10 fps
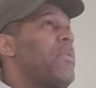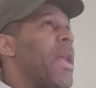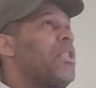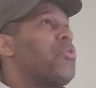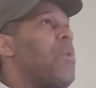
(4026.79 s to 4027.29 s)

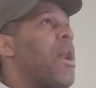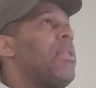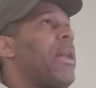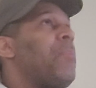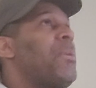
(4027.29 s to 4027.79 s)
that's why
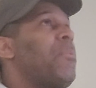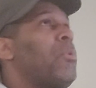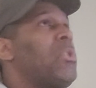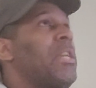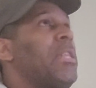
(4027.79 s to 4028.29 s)
a lot of people
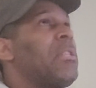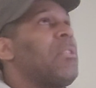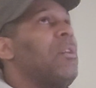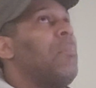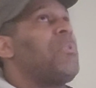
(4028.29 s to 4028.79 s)
were saying it's
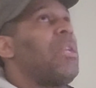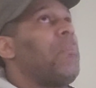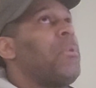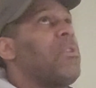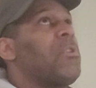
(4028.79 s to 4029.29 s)
an
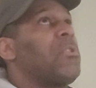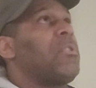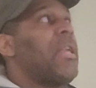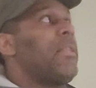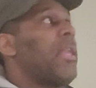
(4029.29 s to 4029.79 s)
upset, because
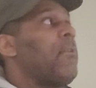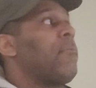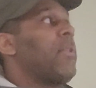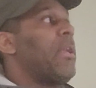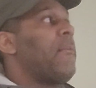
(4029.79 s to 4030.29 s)

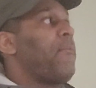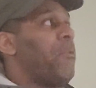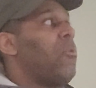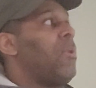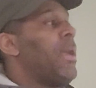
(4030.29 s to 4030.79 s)
they
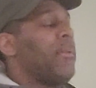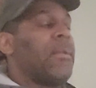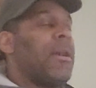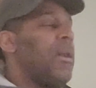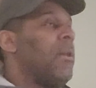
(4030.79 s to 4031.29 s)
felt like,
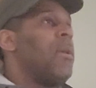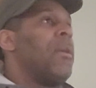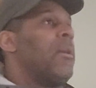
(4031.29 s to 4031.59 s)
nah,